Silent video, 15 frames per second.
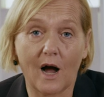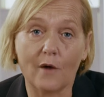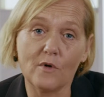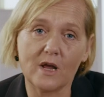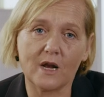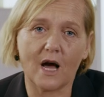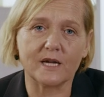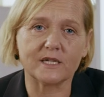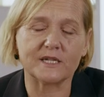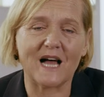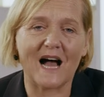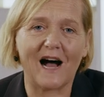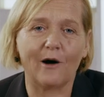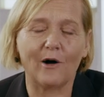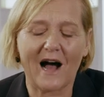I realise
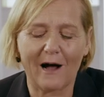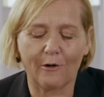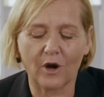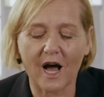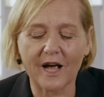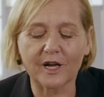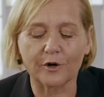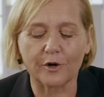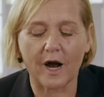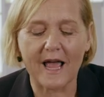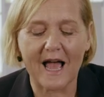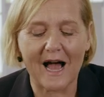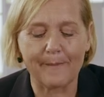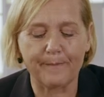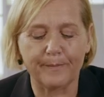now how like her I
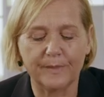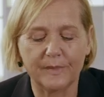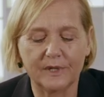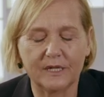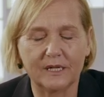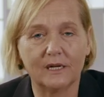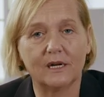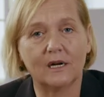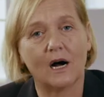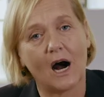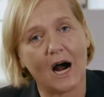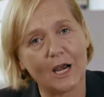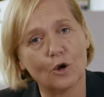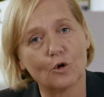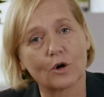am.
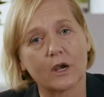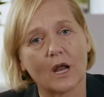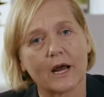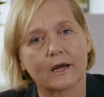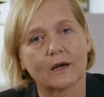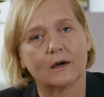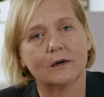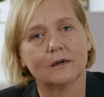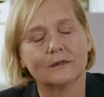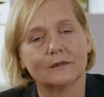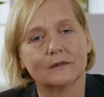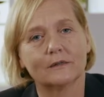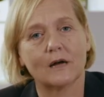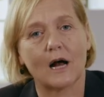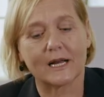I look like her.
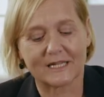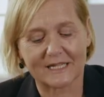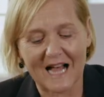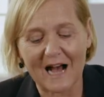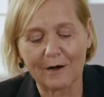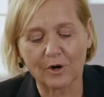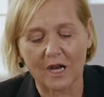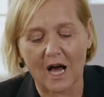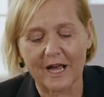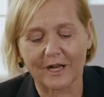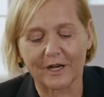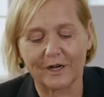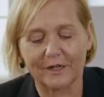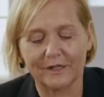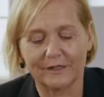I sound
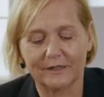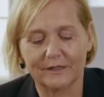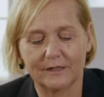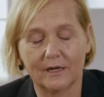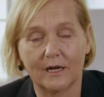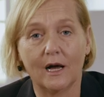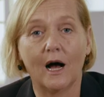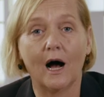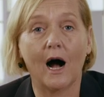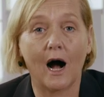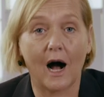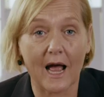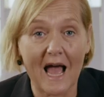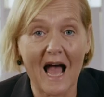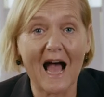like her.
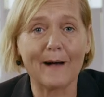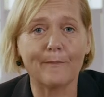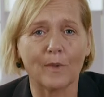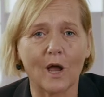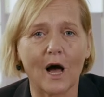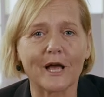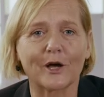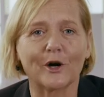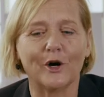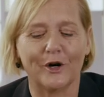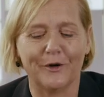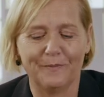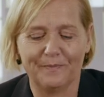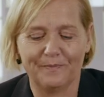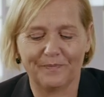I am like
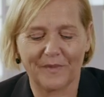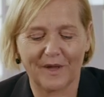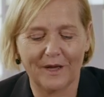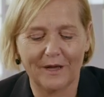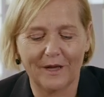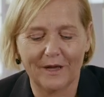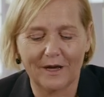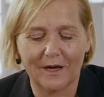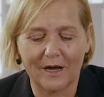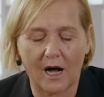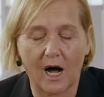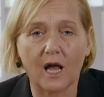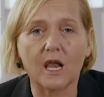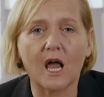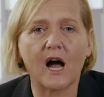her.
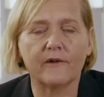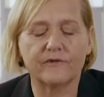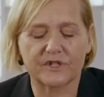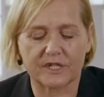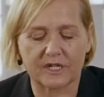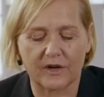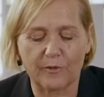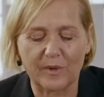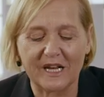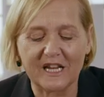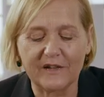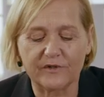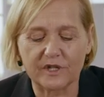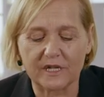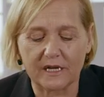Our lives have been
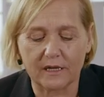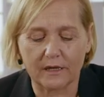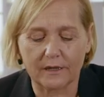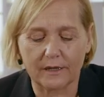lived